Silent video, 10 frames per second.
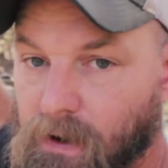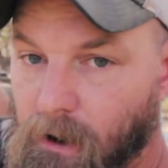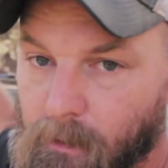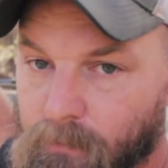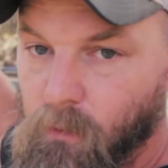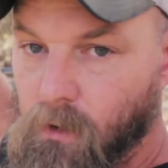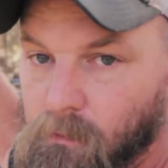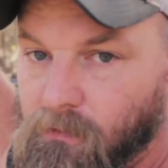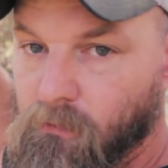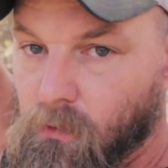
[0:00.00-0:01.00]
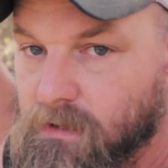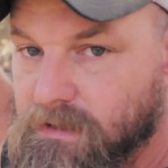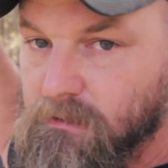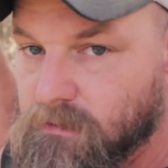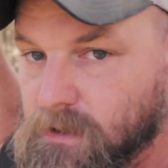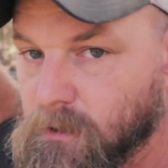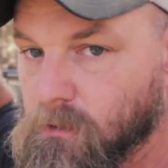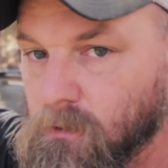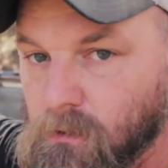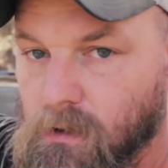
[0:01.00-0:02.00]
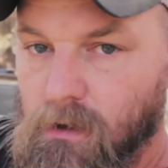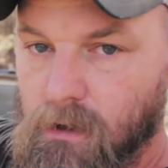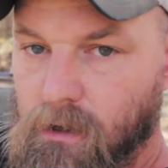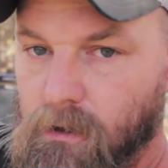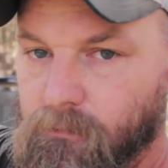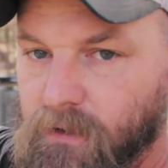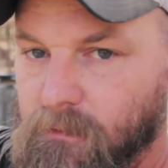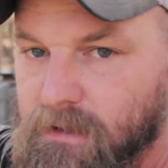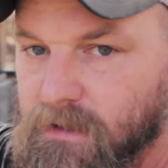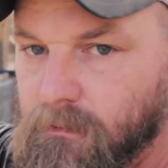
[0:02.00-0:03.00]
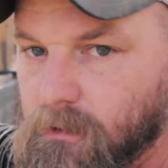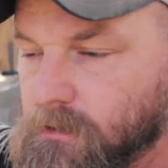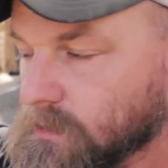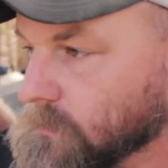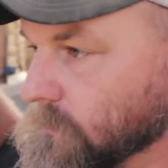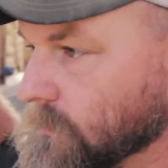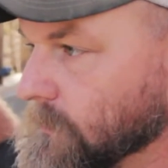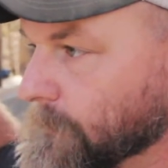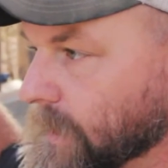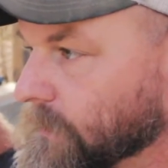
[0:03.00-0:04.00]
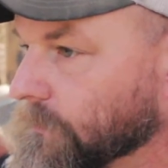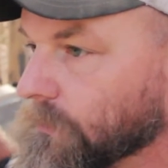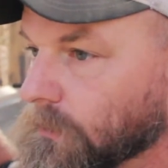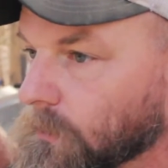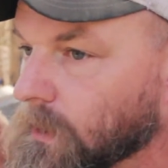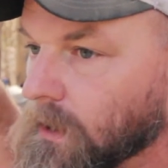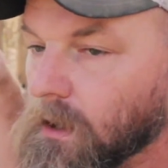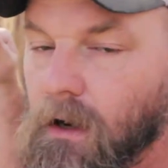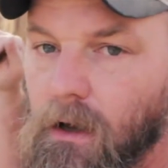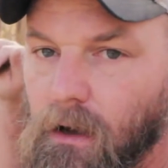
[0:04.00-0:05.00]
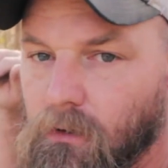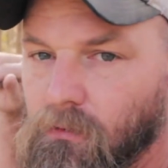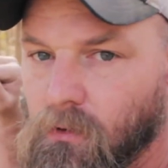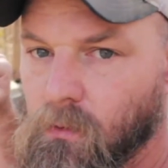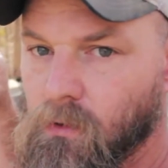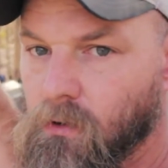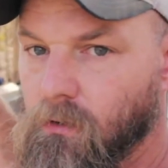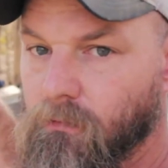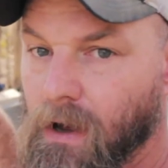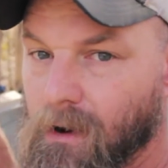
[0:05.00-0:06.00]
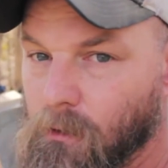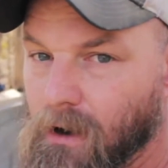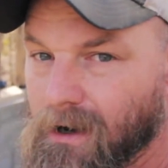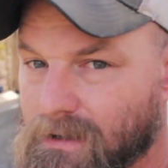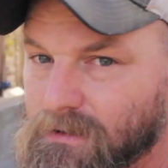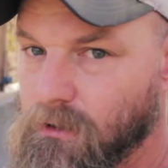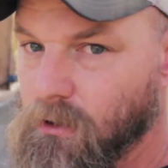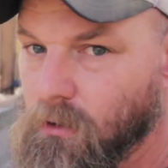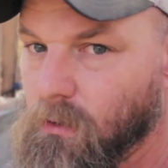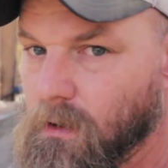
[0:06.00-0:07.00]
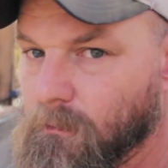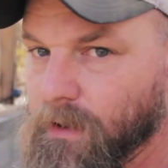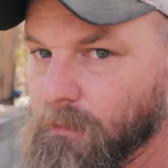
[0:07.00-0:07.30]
top, the 1x4s to give me something to screw the metal to for the roof. I will also be